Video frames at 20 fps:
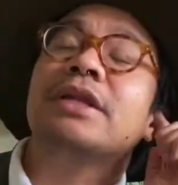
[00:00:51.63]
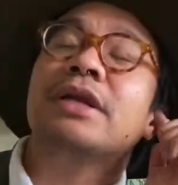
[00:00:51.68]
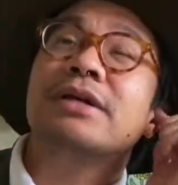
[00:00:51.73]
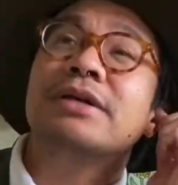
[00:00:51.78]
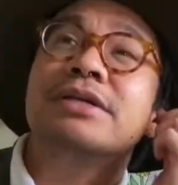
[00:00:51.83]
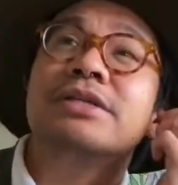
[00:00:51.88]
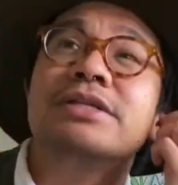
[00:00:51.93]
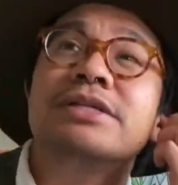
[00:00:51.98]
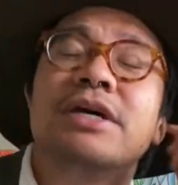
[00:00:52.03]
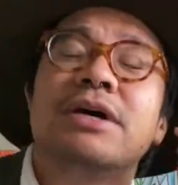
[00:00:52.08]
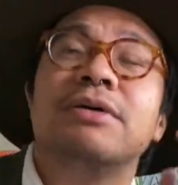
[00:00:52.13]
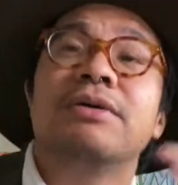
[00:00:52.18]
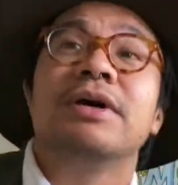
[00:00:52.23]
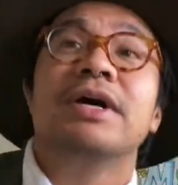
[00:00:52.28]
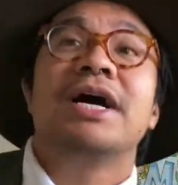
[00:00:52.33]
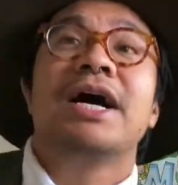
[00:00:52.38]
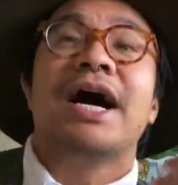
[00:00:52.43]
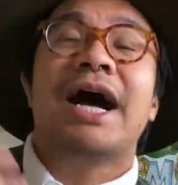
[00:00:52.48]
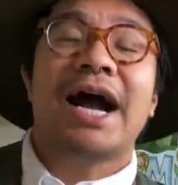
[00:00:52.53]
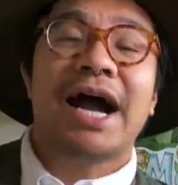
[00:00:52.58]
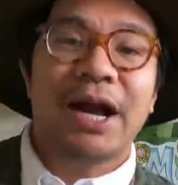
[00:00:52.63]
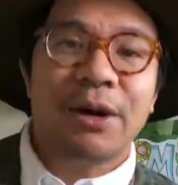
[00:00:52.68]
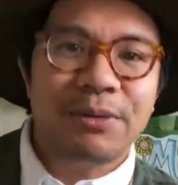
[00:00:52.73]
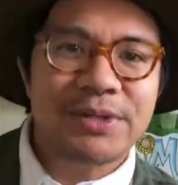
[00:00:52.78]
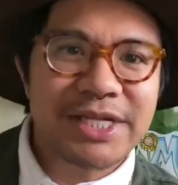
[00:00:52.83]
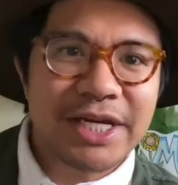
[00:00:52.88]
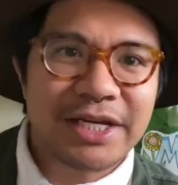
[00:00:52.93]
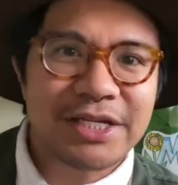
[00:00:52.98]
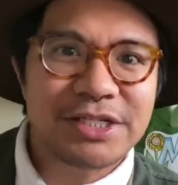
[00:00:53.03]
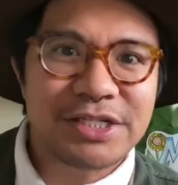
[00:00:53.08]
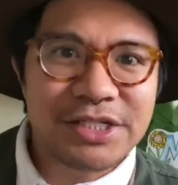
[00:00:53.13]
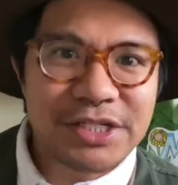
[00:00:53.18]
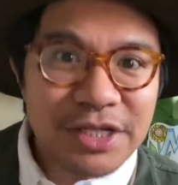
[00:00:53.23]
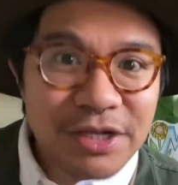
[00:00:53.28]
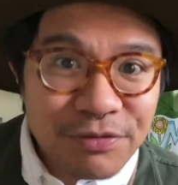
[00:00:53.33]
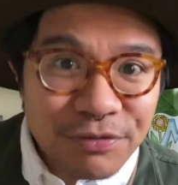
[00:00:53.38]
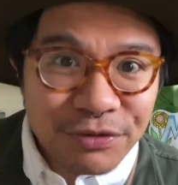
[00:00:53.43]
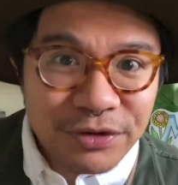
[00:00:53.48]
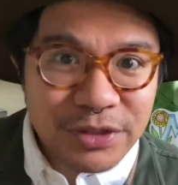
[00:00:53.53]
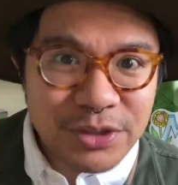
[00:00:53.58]
So I was at a
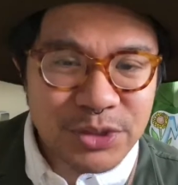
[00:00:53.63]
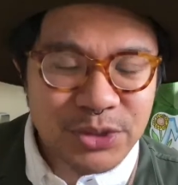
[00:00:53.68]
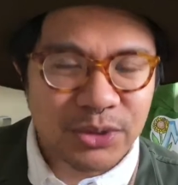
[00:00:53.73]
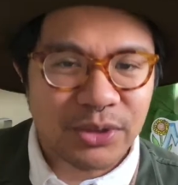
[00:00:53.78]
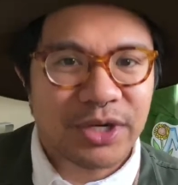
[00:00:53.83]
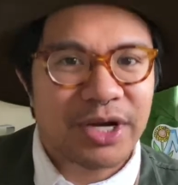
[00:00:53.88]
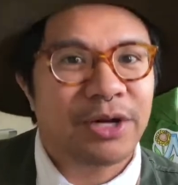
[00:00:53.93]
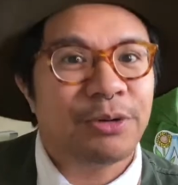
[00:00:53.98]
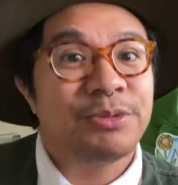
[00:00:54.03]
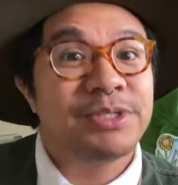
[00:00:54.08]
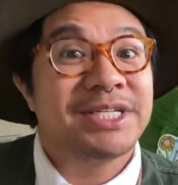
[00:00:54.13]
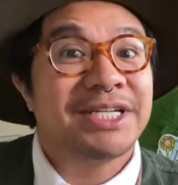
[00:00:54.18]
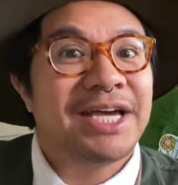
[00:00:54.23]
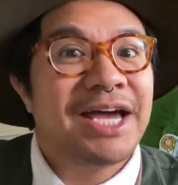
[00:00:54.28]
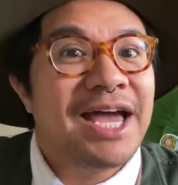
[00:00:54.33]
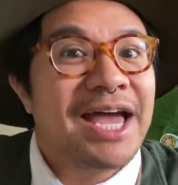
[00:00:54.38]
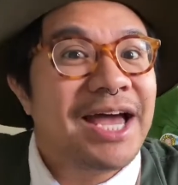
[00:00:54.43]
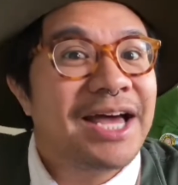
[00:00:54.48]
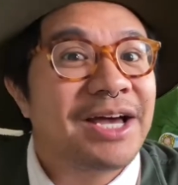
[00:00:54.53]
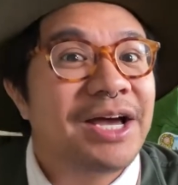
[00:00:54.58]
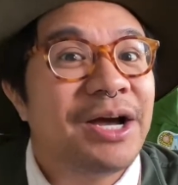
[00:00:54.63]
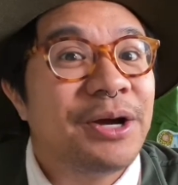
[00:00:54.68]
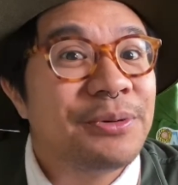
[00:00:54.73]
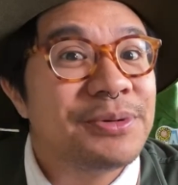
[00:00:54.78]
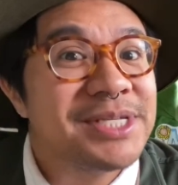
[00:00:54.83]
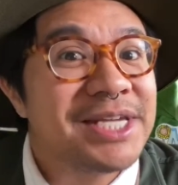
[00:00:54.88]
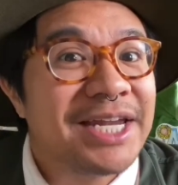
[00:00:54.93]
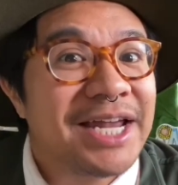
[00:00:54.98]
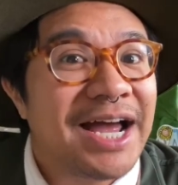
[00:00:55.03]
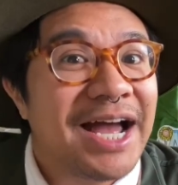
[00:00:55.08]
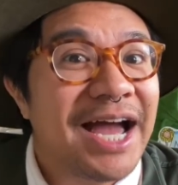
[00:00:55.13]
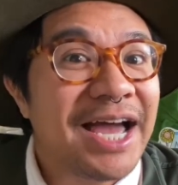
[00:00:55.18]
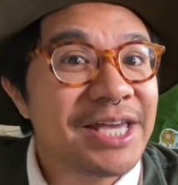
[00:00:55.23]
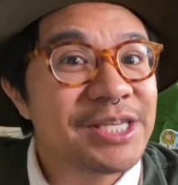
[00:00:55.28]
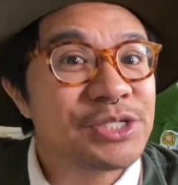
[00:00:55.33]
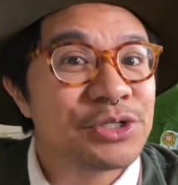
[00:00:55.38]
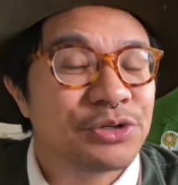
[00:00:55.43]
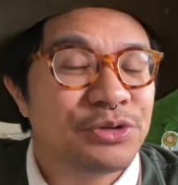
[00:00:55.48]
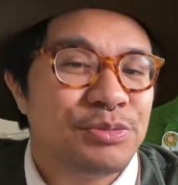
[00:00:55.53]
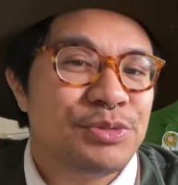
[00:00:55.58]
different store. I was at an ice
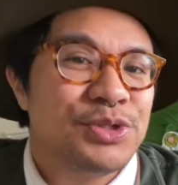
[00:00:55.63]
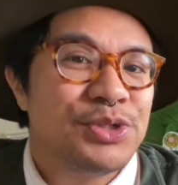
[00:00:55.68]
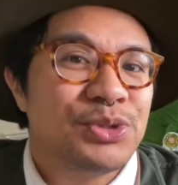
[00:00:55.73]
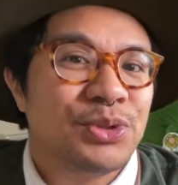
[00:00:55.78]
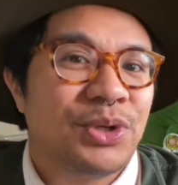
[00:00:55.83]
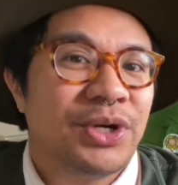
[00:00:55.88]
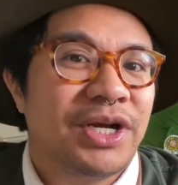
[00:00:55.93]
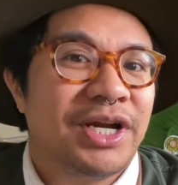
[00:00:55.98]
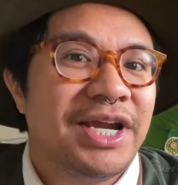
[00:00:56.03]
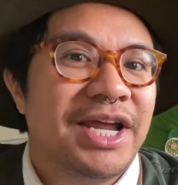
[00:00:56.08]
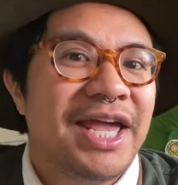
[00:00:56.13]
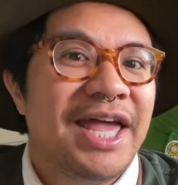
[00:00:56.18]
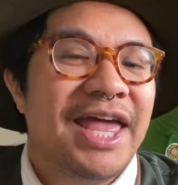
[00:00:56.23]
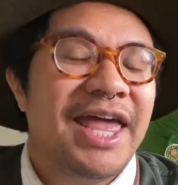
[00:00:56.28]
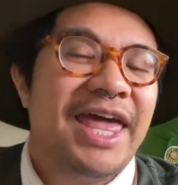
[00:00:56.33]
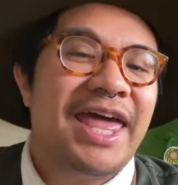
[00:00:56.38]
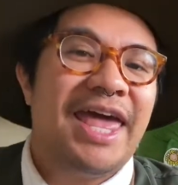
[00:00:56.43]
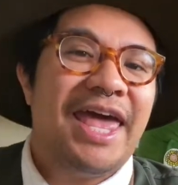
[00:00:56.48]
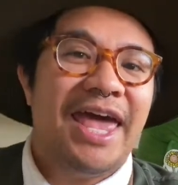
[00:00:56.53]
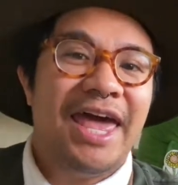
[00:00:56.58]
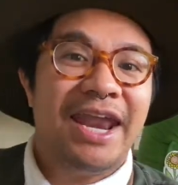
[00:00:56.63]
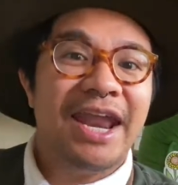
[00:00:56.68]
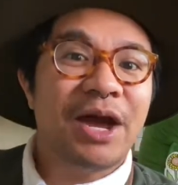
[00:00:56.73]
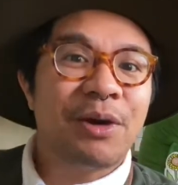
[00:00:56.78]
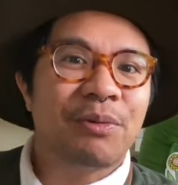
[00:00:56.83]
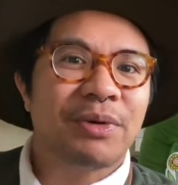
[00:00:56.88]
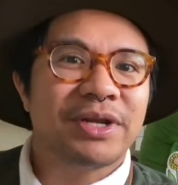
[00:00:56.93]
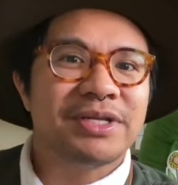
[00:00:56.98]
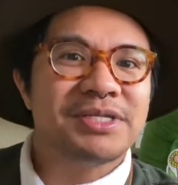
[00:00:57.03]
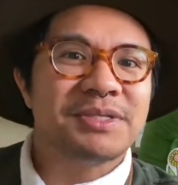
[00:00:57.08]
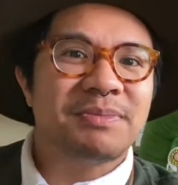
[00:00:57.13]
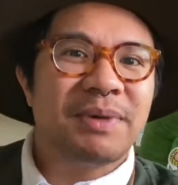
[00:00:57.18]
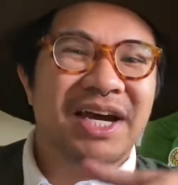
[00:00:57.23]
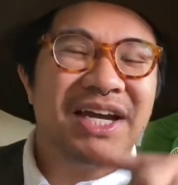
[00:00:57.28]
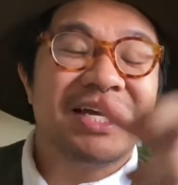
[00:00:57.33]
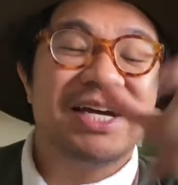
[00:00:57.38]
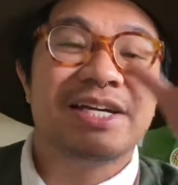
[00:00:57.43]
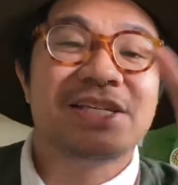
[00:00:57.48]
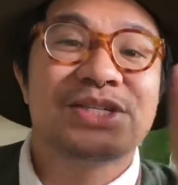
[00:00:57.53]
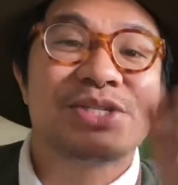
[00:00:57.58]
cream store, and I wanted to buy
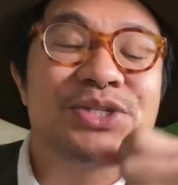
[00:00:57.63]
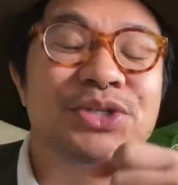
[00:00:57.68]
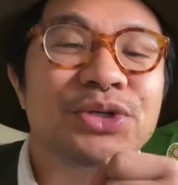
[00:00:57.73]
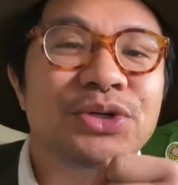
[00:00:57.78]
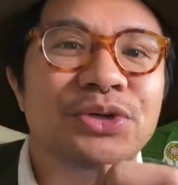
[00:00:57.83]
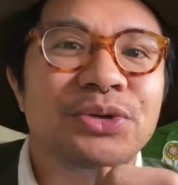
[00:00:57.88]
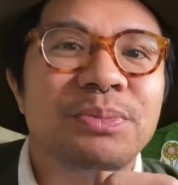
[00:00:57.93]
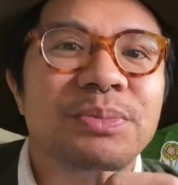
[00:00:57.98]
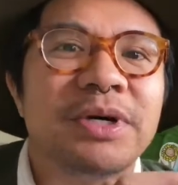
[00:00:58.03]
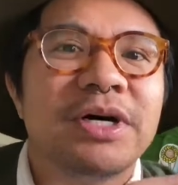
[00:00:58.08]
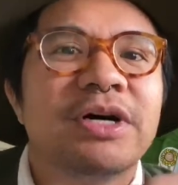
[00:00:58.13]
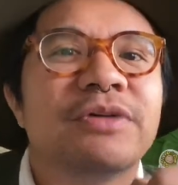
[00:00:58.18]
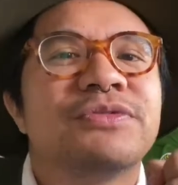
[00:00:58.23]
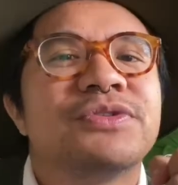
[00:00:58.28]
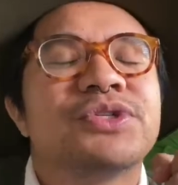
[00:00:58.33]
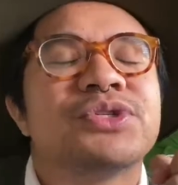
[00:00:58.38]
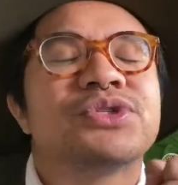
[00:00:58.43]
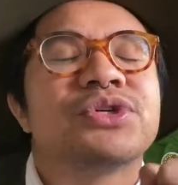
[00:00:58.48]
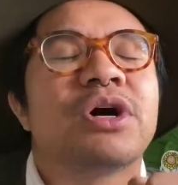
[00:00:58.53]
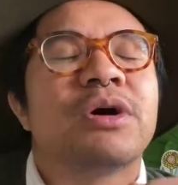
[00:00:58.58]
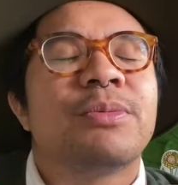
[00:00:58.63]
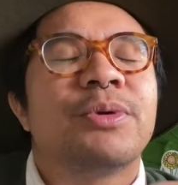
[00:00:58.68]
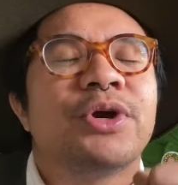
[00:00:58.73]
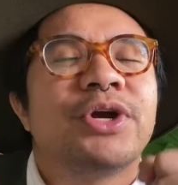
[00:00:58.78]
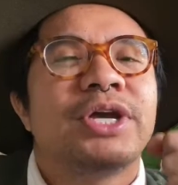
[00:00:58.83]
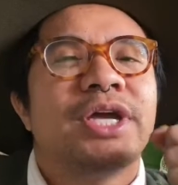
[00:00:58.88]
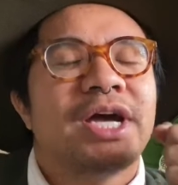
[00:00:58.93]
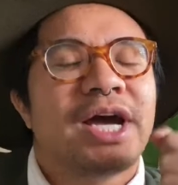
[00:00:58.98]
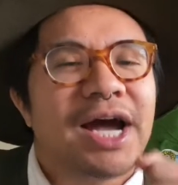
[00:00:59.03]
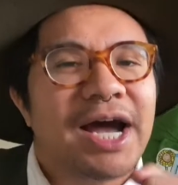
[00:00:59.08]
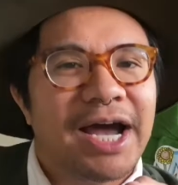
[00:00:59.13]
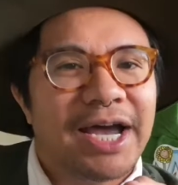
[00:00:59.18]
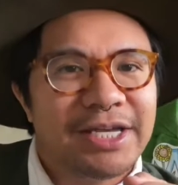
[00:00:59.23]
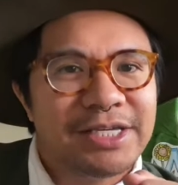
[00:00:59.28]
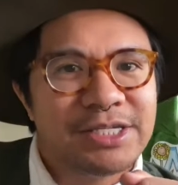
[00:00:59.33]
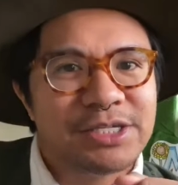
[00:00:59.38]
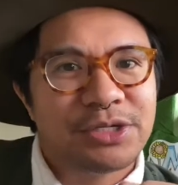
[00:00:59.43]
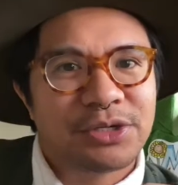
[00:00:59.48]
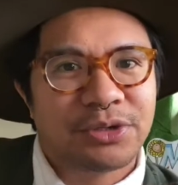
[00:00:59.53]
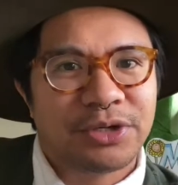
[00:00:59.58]
a scoop of strawberry
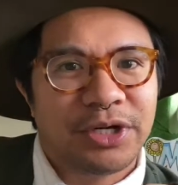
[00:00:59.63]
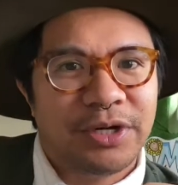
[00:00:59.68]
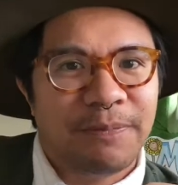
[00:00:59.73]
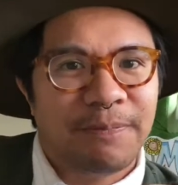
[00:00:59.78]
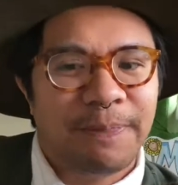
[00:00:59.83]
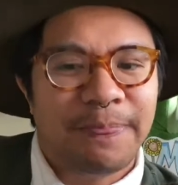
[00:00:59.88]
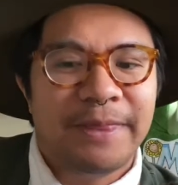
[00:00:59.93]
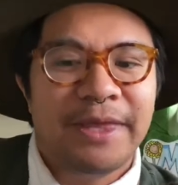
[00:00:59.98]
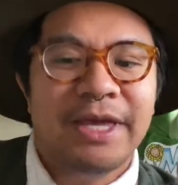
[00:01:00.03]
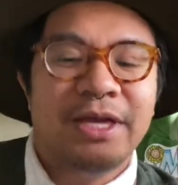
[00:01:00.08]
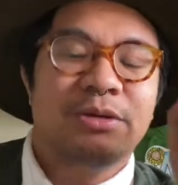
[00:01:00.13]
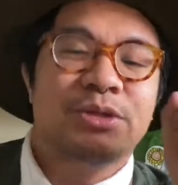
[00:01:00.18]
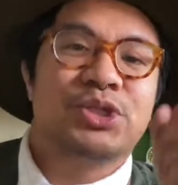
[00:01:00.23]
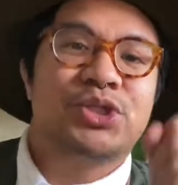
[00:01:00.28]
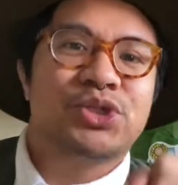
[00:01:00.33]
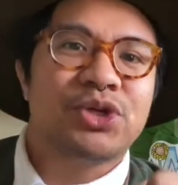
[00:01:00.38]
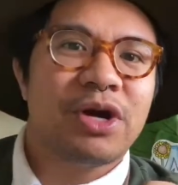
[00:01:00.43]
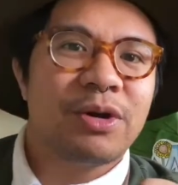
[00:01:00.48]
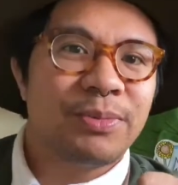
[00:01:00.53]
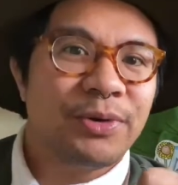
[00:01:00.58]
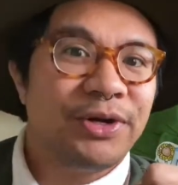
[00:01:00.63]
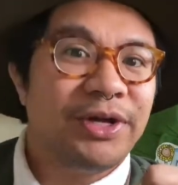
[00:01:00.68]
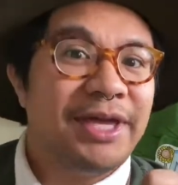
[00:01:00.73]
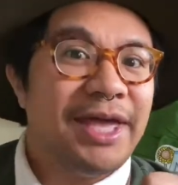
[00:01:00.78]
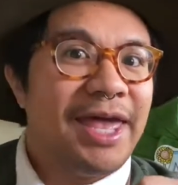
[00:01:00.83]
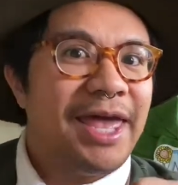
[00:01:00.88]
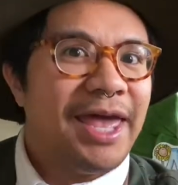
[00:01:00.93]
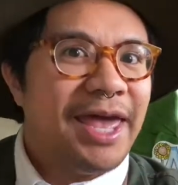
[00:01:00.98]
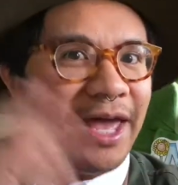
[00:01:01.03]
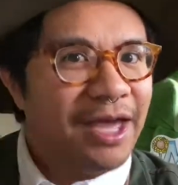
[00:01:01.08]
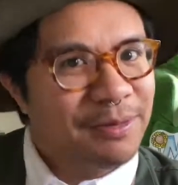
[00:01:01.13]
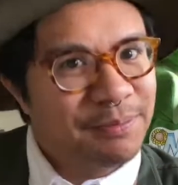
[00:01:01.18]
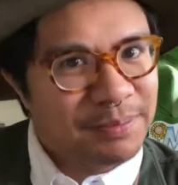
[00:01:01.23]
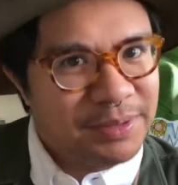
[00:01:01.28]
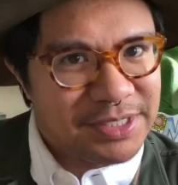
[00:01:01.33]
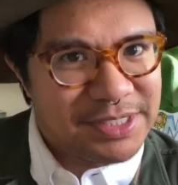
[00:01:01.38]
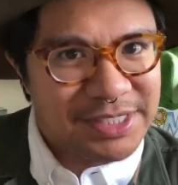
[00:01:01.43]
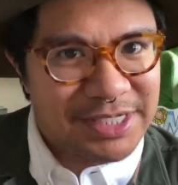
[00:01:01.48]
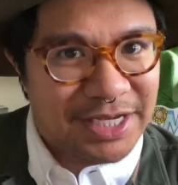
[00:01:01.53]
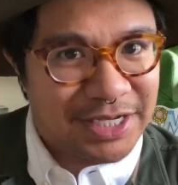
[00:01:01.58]
ice cream. Strawberry and
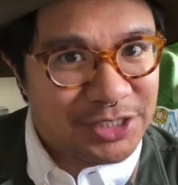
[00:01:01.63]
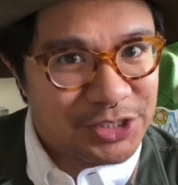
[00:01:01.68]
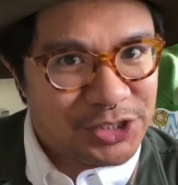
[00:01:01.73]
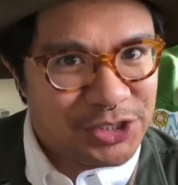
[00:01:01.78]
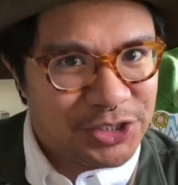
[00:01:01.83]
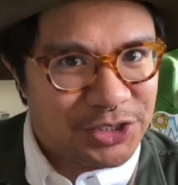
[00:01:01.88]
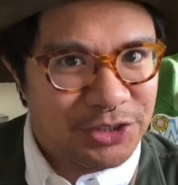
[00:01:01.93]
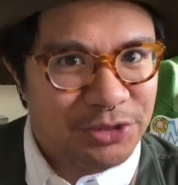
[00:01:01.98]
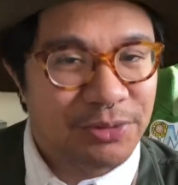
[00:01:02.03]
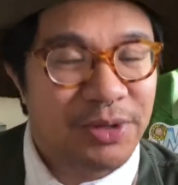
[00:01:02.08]
pistachio.